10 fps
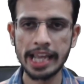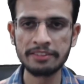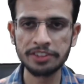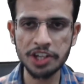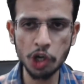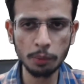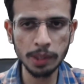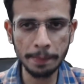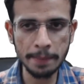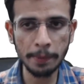If 3 of
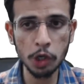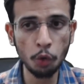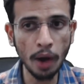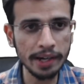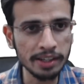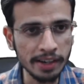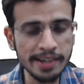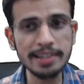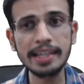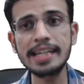the people who are
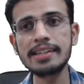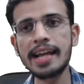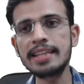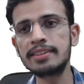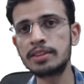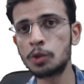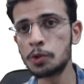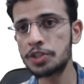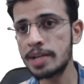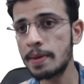currently in line,
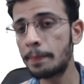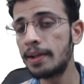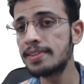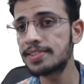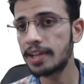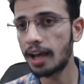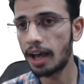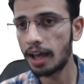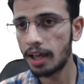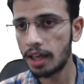those 3 peoples
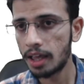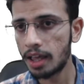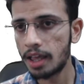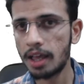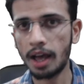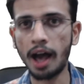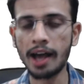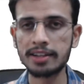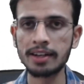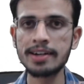
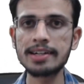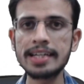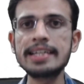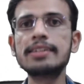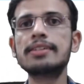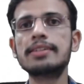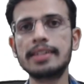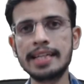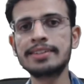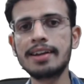are currently
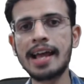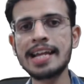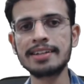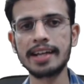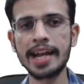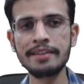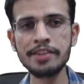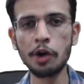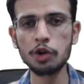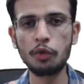in the line, and
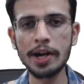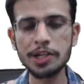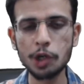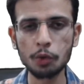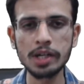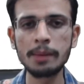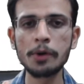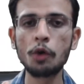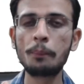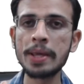we have to find total
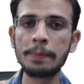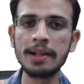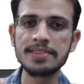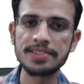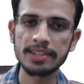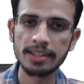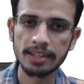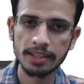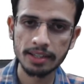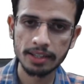number of peoples
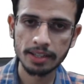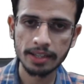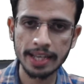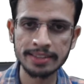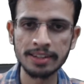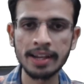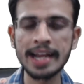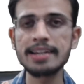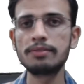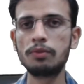in the
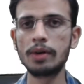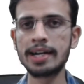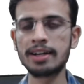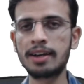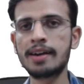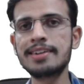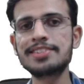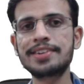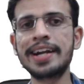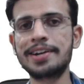line at a current
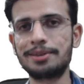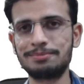state,